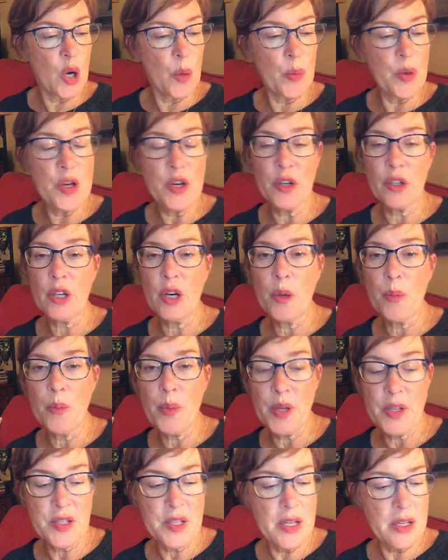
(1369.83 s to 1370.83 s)
open your own
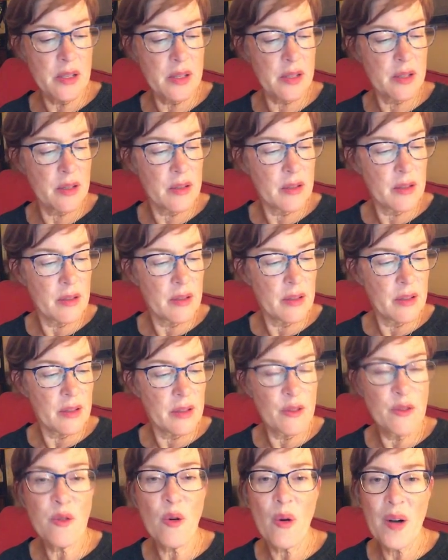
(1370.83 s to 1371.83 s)
business.
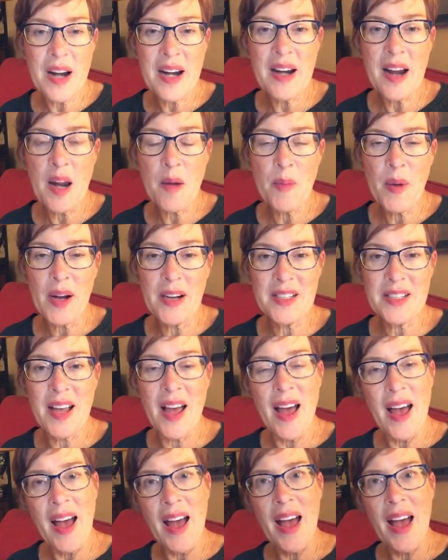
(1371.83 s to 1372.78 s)
49 bucks.